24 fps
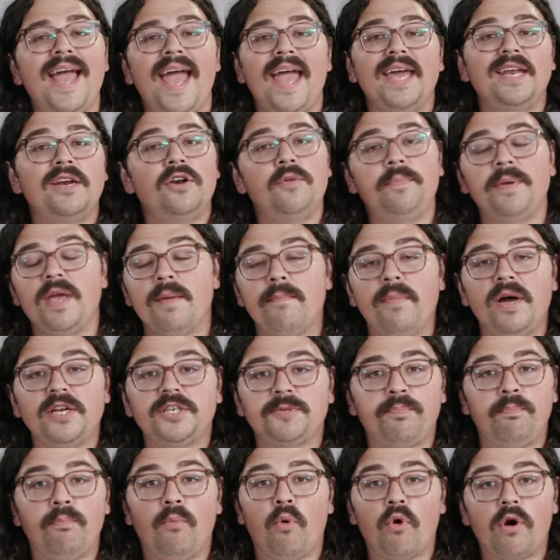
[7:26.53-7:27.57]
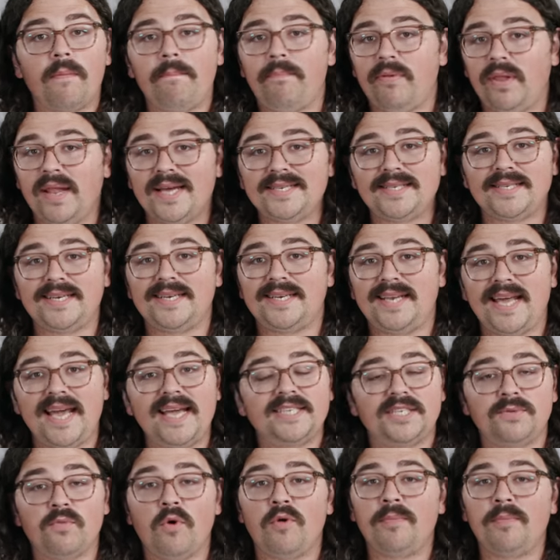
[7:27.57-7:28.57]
and it'll be a much more pleasant taste.